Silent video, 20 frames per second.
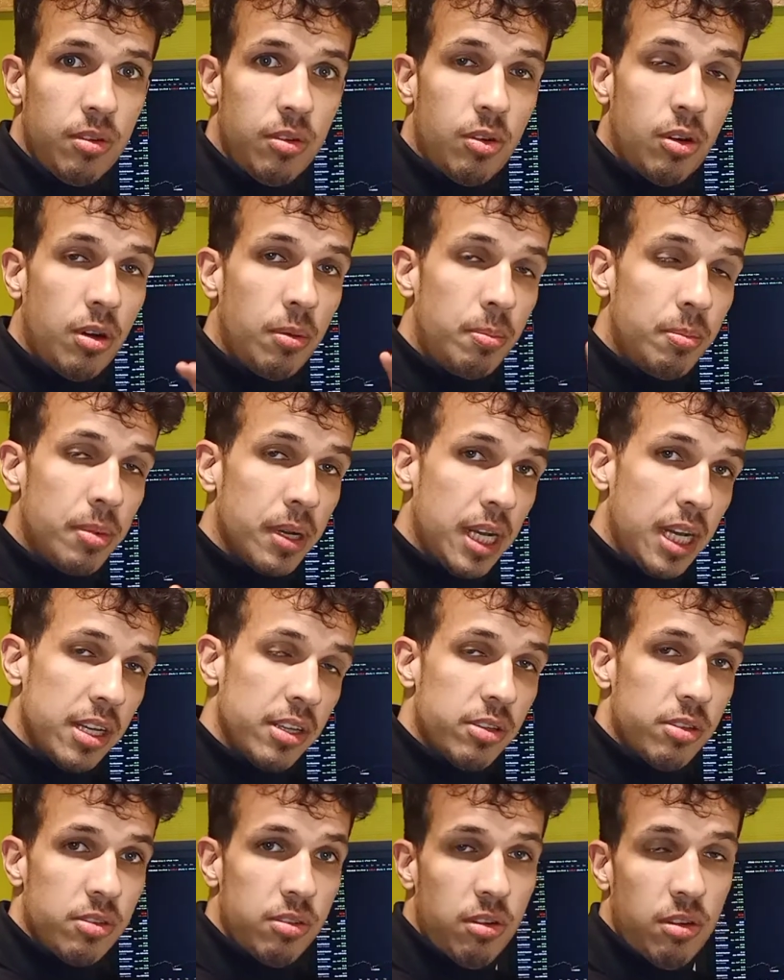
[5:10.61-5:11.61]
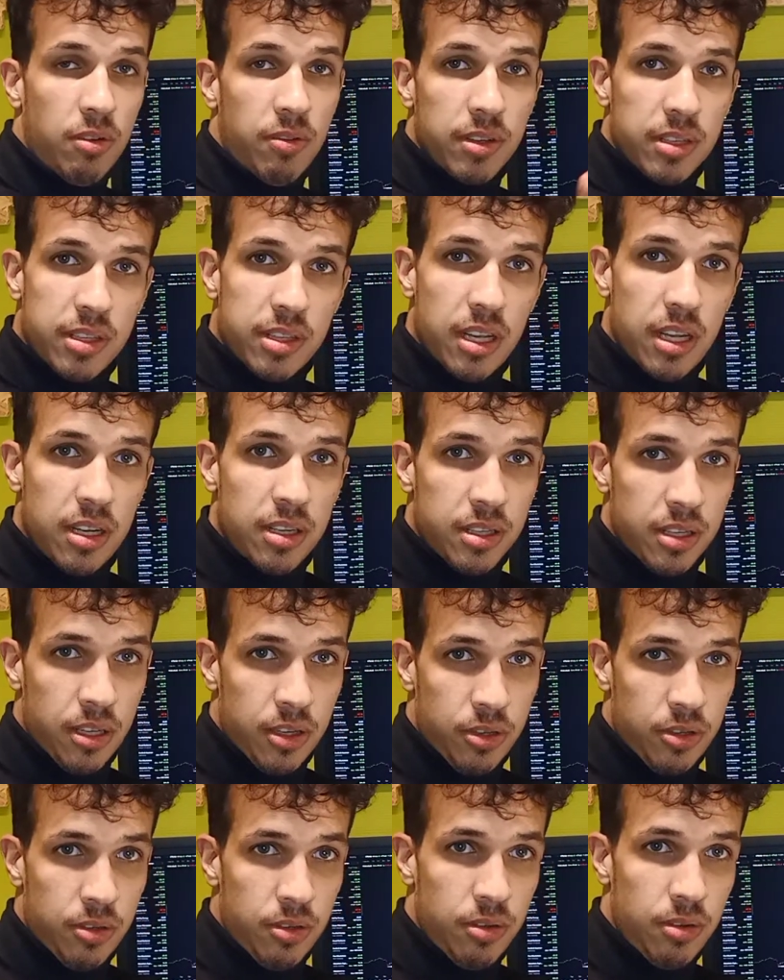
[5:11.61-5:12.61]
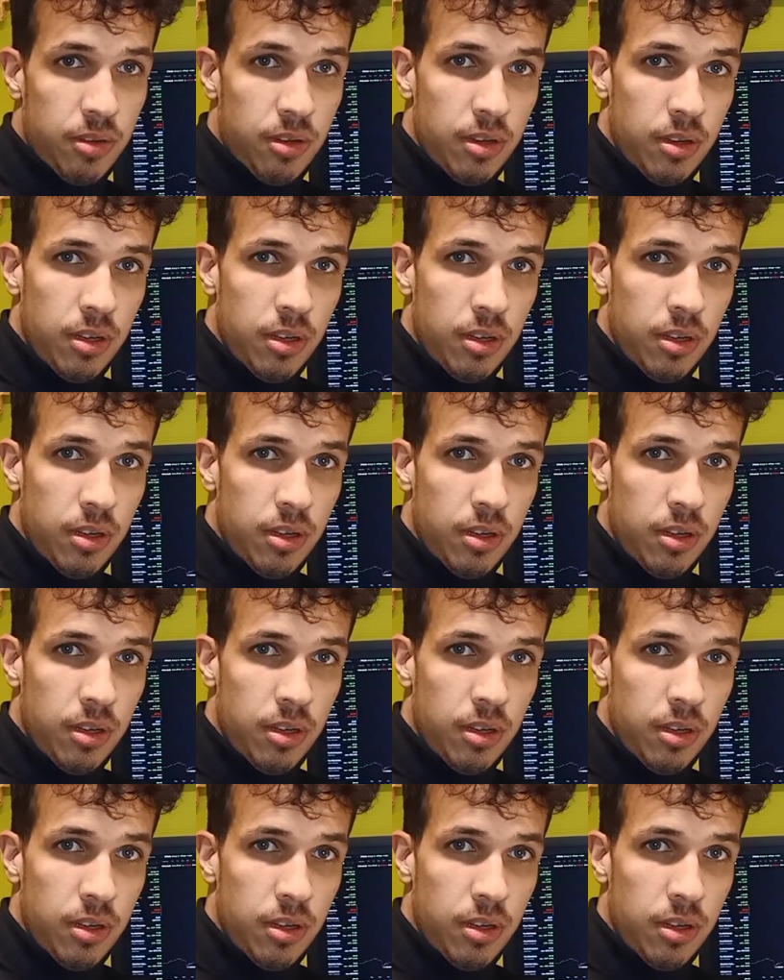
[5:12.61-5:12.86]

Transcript: or price over sales ratio?